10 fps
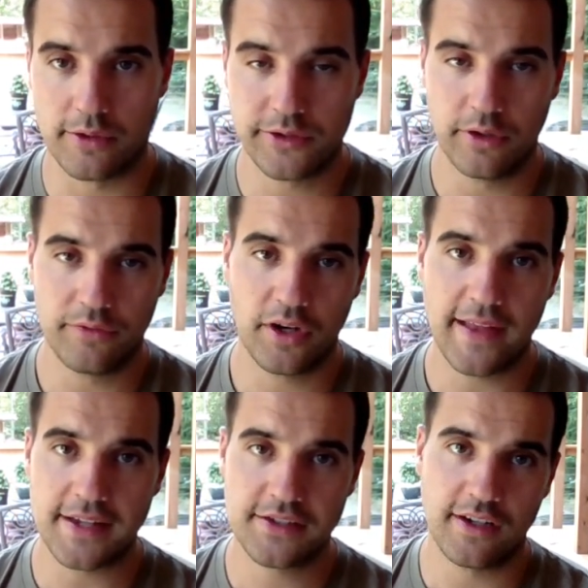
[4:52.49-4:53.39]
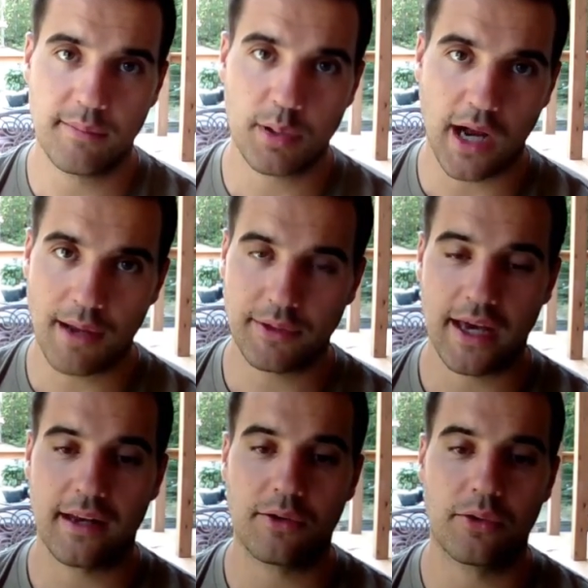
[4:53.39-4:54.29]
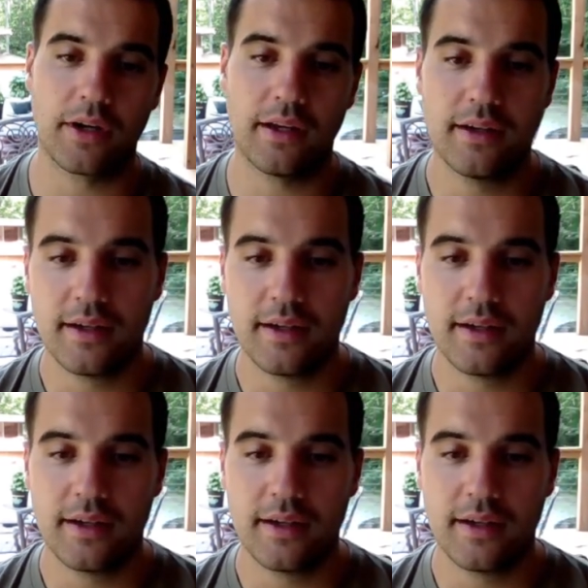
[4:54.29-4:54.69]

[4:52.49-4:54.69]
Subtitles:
So if you're in that subprime category,